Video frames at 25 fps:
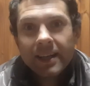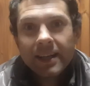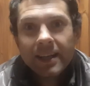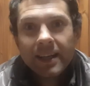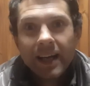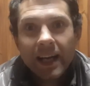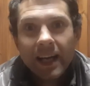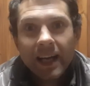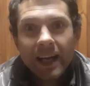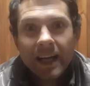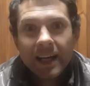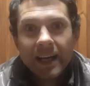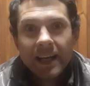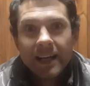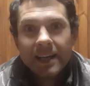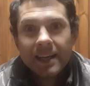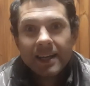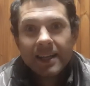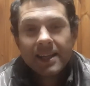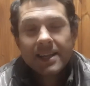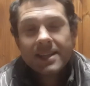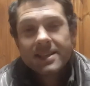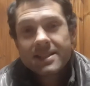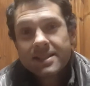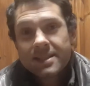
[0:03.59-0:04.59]

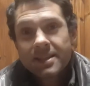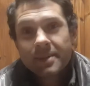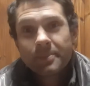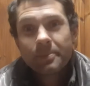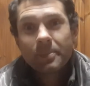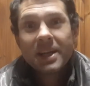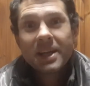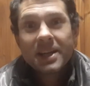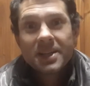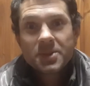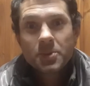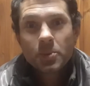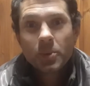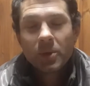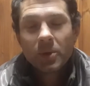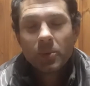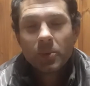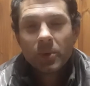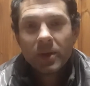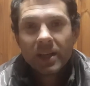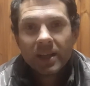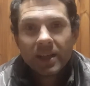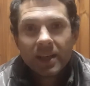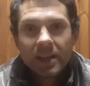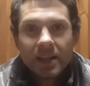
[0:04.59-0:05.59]
This is the place where
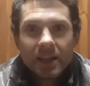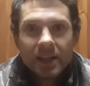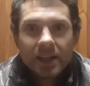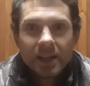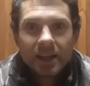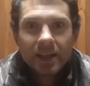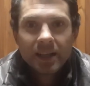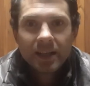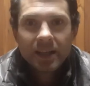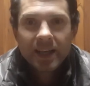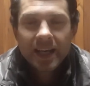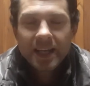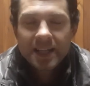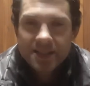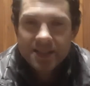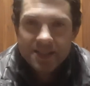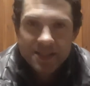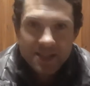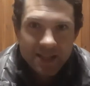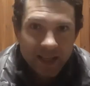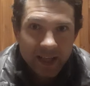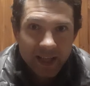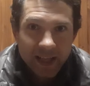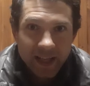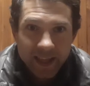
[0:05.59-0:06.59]
we get
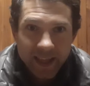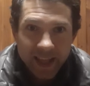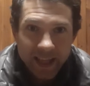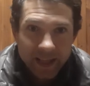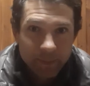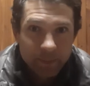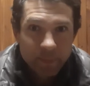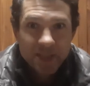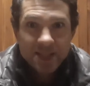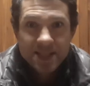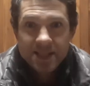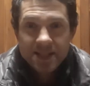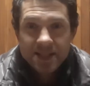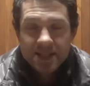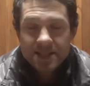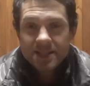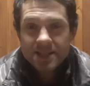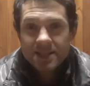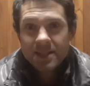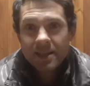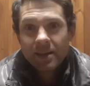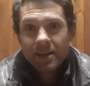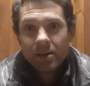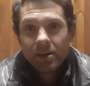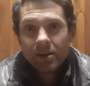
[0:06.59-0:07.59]
that
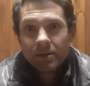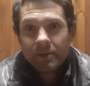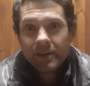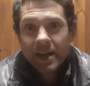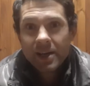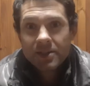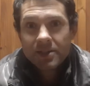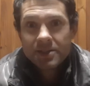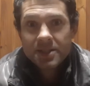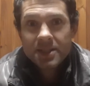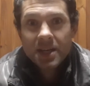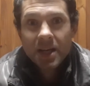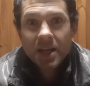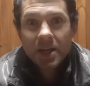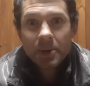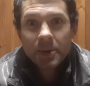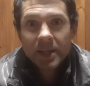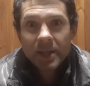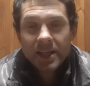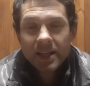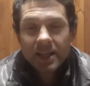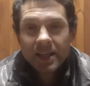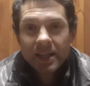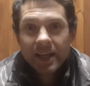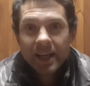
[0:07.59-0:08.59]
business of ours
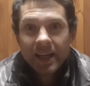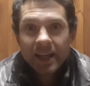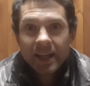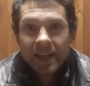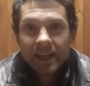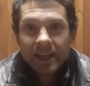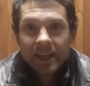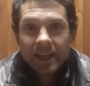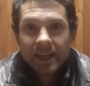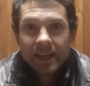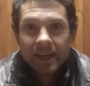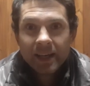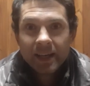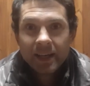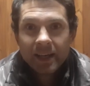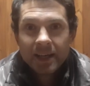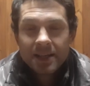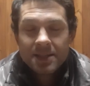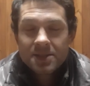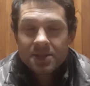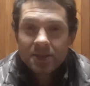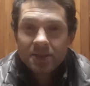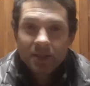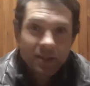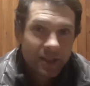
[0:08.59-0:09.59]
going and
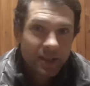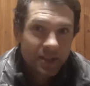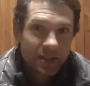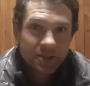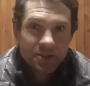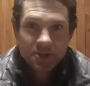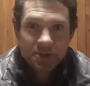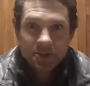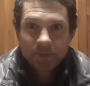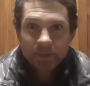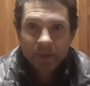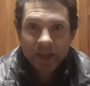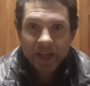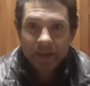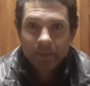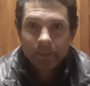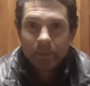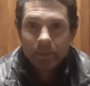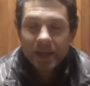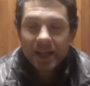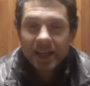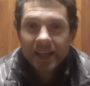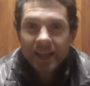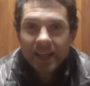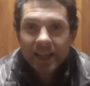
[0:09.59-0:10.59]
starting to make
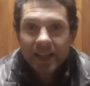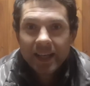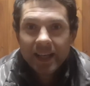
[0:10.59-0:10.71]
money.